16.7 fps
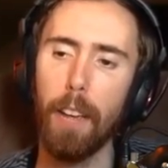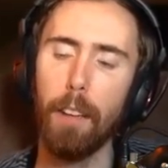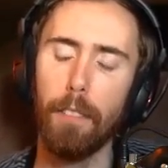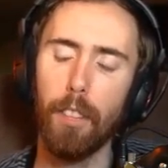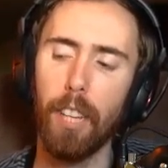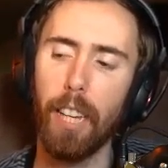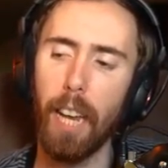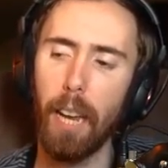
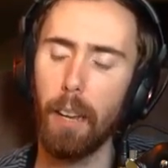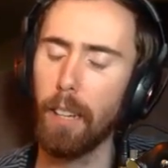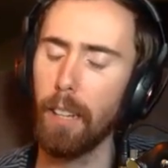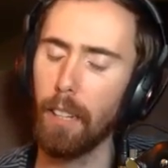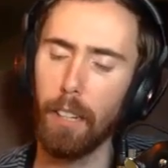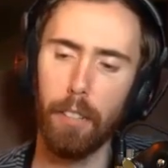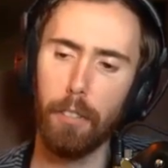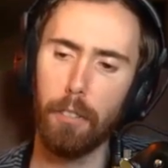It, the game. Uh,
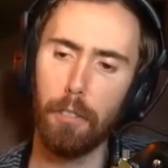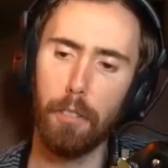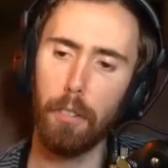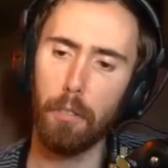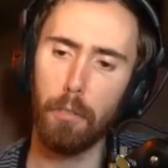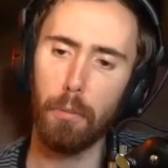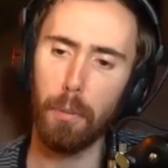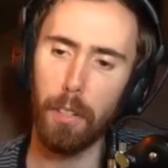it's,
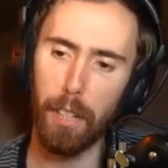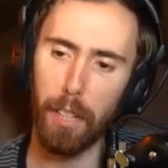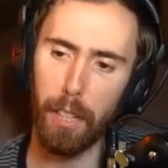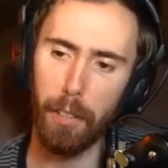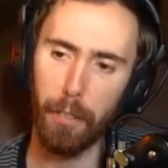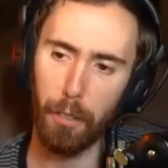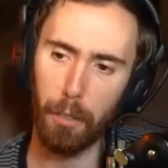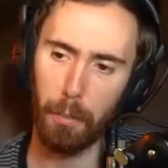just, it's
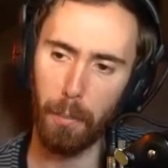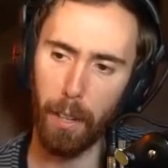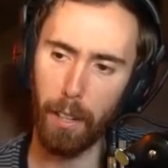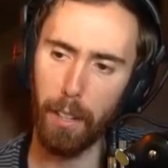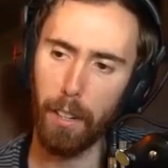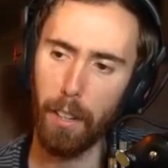ridiculous, man.